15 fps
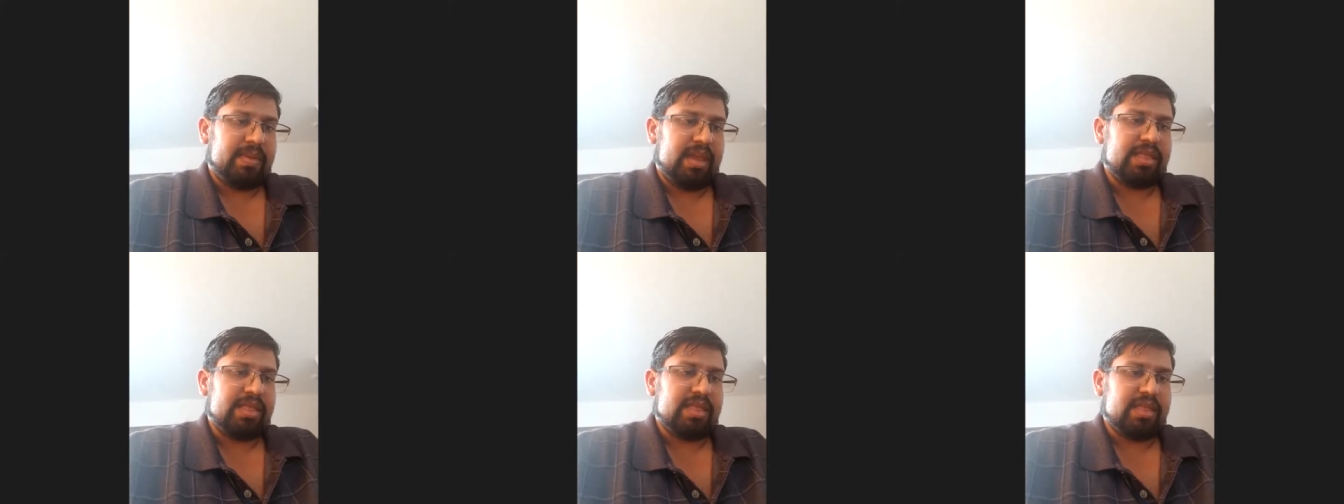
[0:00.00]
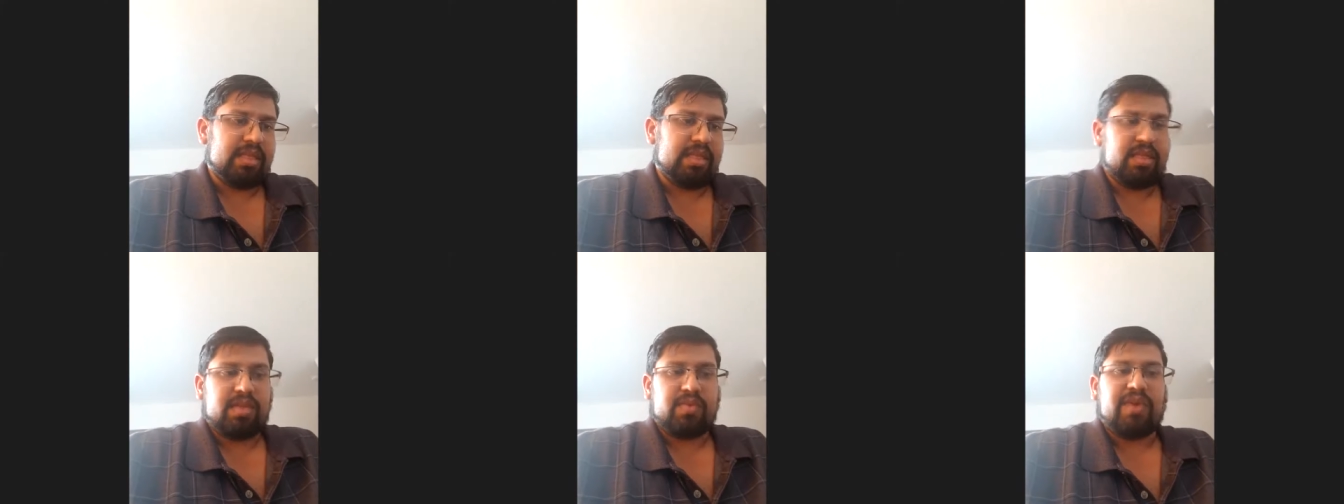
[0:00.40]
in
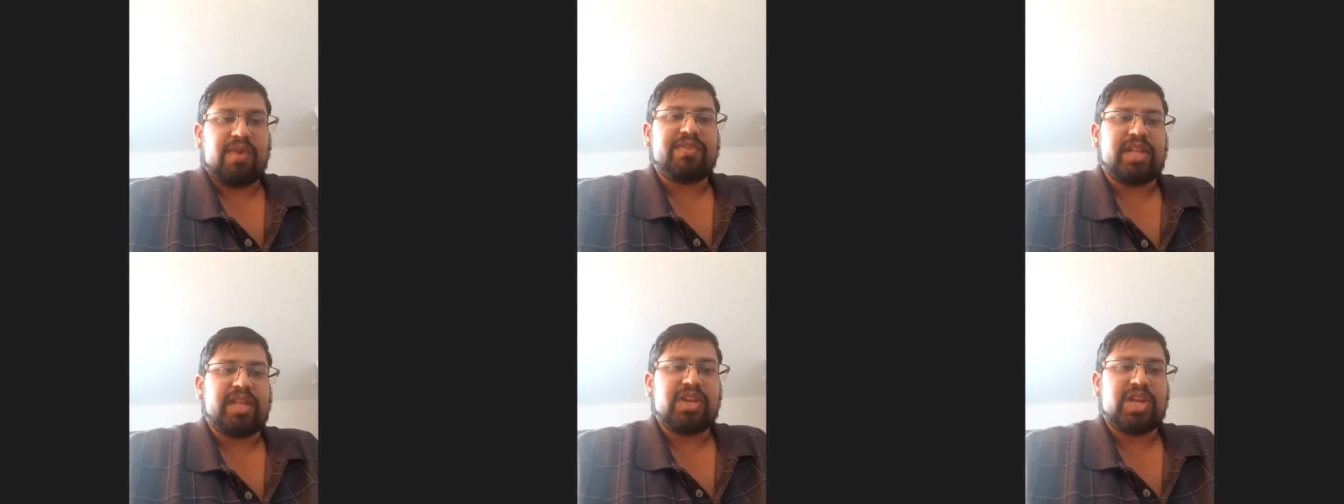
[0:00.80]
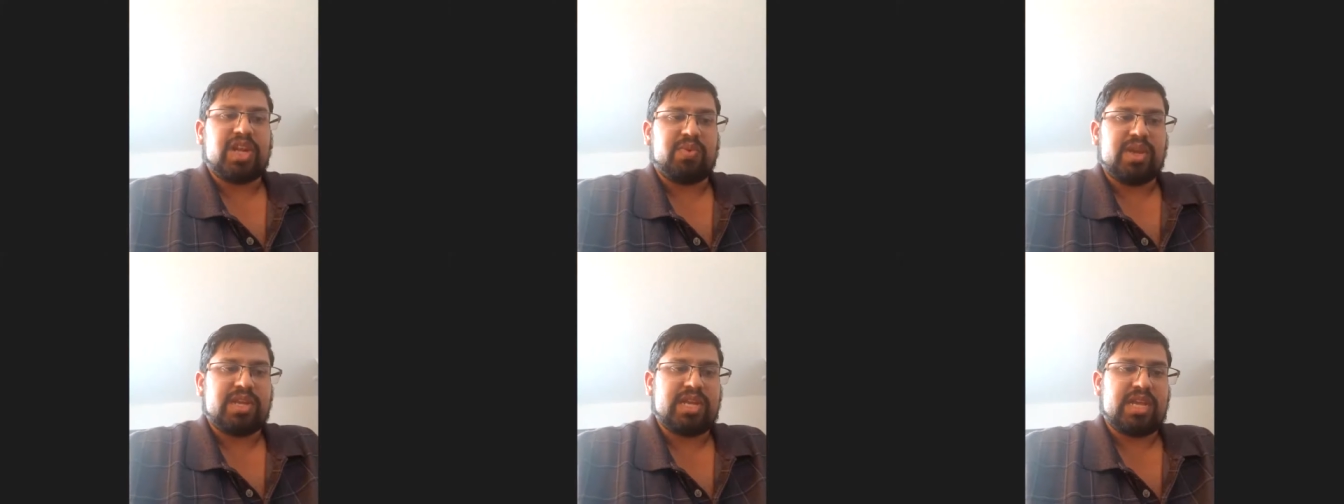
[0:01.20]

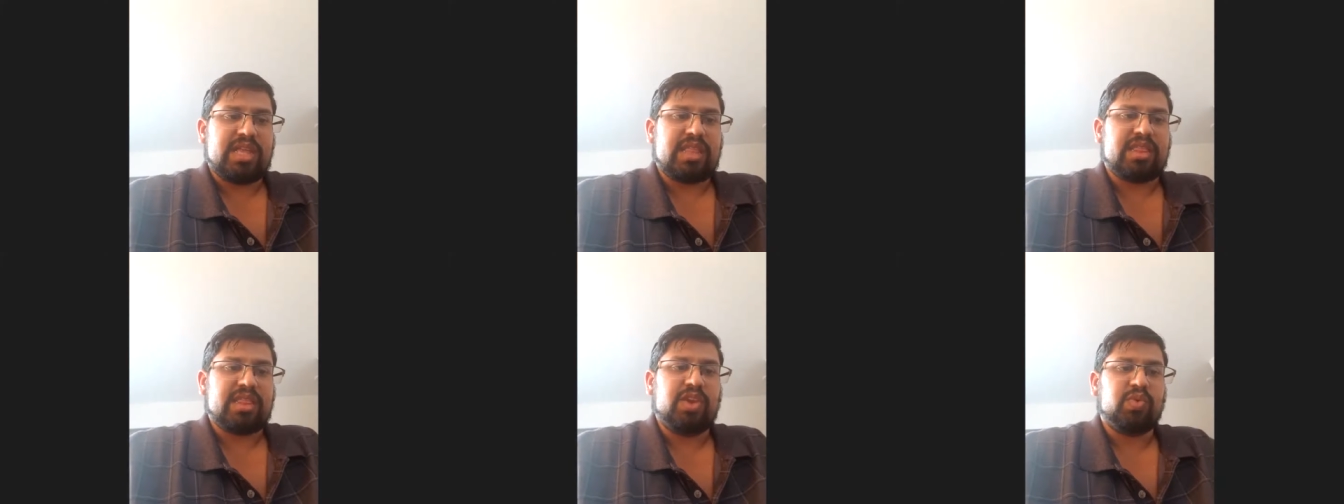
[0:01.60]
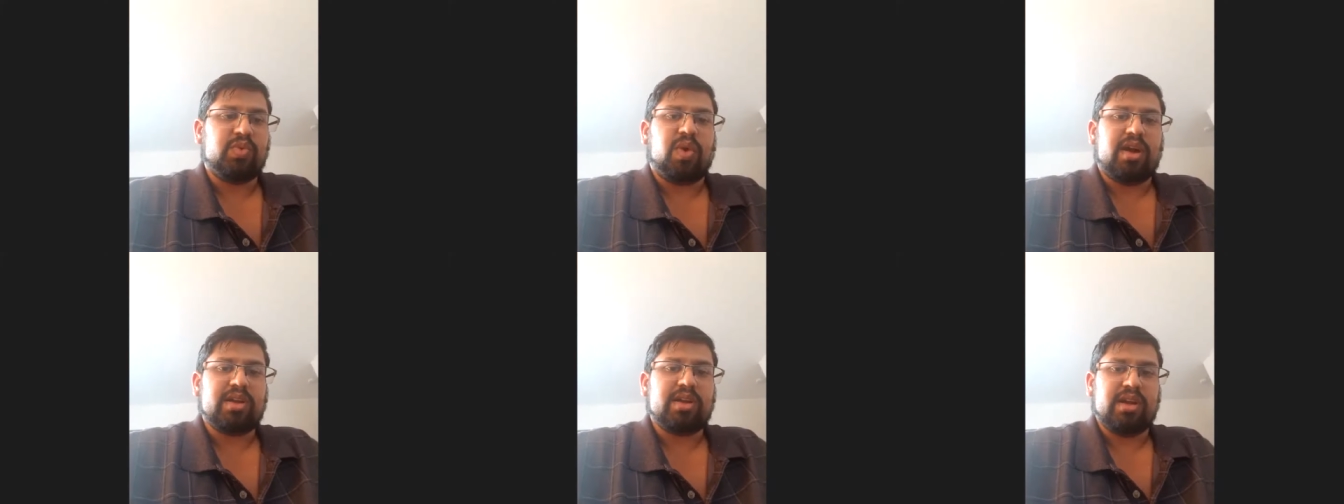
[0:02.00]
Revelation, we see that this
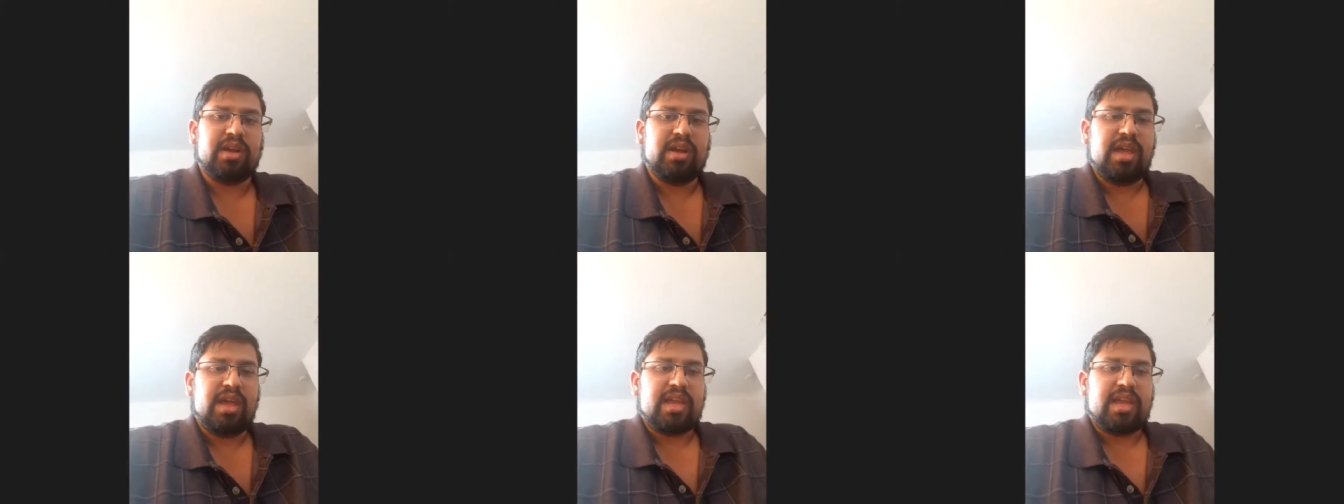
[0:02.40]
water